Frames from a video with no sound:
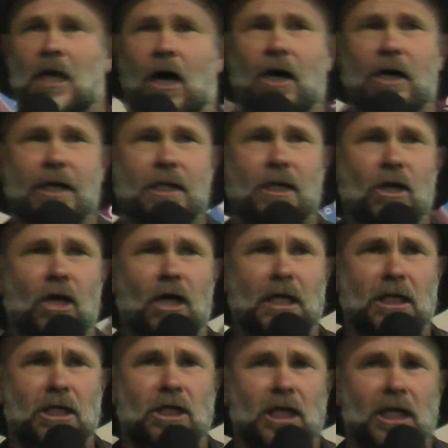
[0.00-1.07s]
I'd
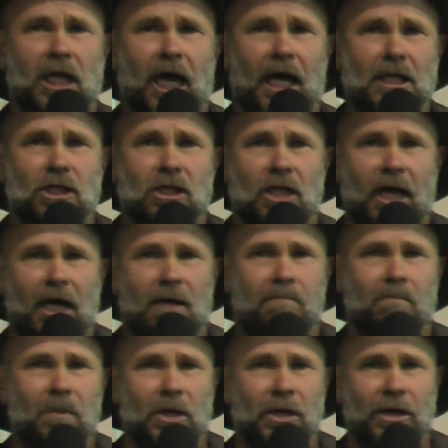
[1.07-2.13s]
like to catch
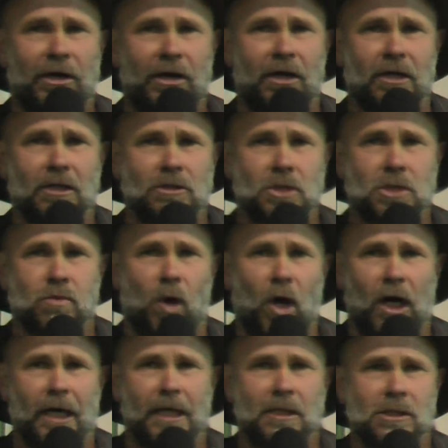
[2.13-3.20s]
that murdering
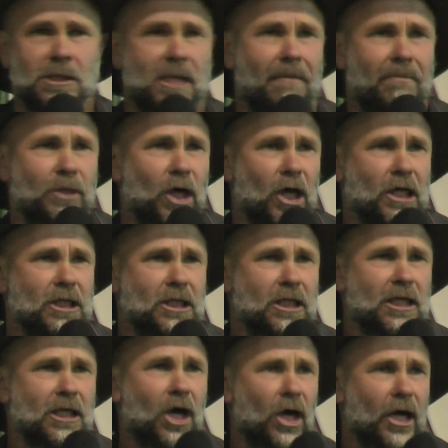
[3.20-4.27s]
swine some night
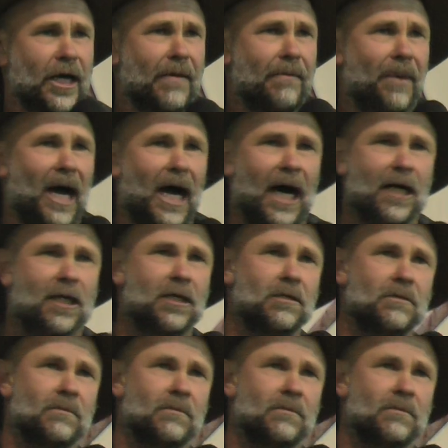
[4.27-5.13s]
in Ironbark."